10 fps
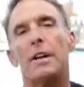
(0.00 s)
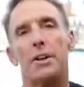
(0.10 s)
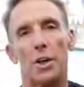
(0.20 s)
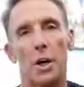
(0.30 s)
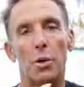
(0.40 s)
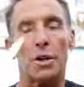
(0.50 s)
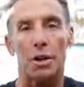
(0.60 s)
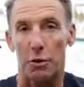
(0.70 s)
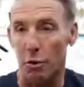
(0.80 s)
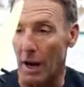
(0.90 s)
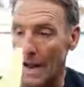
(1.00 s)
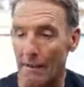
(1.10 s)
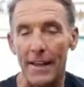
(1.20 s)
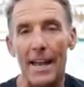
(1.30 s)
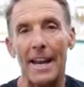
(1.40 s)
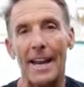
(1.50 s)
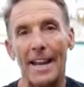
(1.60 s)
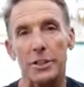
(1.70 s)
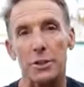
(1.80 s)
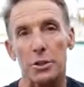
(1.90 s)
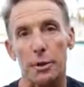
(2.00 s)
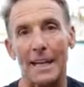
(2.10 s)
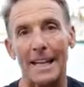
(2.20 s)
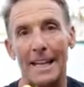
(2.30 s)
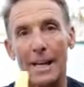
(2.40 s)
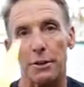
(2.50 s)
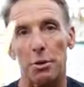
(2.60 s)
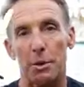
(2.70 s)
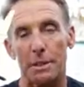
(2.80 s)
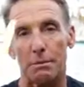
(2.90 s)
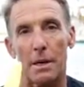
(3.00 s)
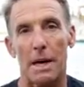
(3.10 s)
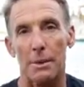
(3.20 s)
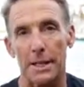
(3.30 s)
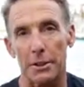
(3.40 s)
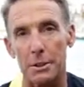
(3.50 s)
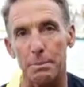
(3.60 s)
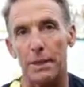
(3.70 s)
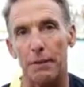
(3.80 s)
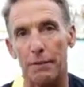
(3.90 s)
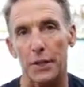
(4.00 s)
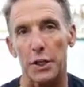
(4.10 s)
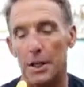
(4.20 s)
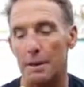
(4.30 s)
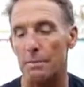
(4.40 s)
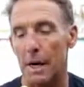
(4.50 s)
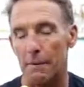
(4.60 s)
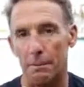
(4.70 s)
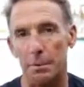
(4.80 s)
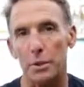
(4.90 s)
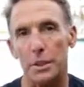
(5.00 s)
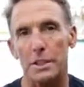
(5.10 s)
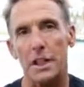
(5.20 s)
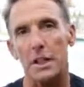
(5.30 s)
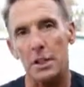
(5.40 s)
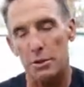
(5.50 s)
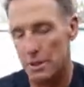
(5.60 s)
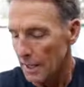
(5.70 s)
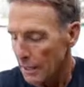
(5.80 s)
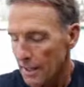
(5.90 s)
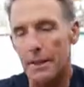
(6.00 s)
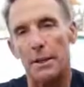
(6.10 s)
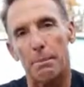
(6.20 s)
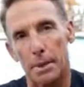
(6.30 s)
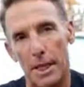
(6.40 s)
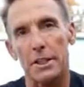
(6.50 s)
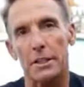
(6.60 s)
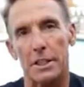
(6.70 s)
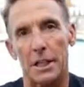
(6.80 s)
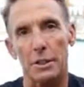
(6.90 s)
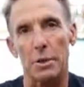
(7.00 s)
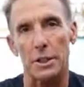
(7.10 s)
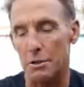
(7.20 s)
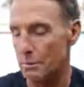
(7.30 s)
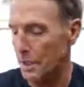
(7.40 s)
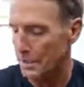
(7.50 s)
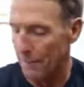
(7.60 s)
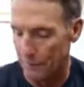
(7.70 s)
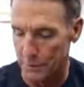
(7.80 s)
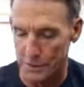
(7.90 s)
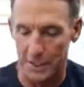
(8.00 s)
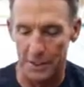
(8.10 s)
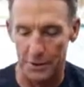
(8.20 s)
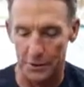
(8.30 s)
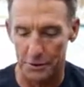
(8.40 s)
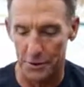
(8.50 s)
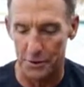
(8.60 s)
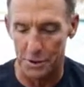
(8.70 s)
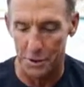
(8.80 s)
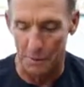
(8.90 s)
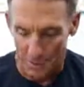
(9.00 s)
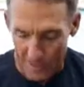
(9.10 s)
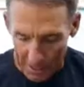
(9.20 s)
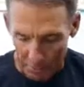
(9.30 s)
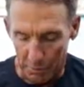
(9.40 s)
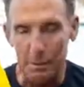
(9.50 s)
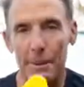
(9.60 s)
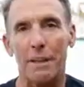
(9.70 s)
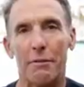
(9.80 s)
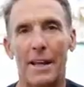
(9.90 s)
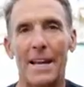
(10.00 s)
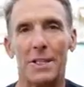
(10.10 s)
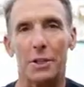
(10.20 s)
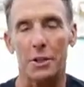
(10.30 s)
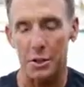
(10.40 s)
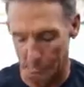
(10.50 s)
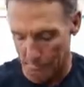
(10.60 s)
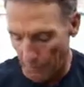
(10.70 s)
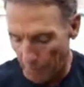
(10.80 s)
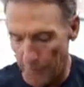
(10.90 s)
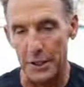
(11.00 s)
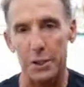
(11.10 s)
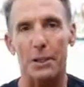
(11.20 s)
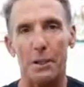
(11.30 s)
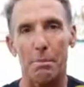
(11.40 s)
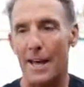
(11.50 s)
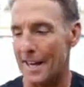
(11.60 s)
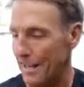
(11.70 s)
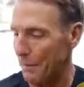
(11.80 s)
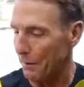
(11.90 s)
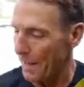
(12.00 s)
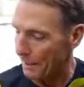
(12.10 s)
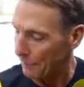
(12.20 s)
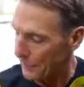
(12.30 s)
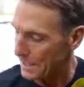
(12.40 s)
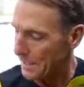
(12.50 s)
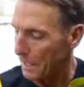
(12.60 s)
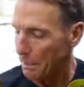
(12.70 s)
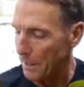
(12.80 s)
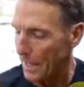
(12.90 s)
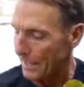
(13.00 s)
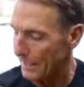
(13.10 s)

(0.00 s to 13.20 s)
Don't drive that hand straight down towards the bottom like you're spearing a fish on the bottom of the pool, because then you use your posterior deltoids too much in that first end of your stroke. So a real big advantage on using both the Agility Paddle and the Freestyler paddle.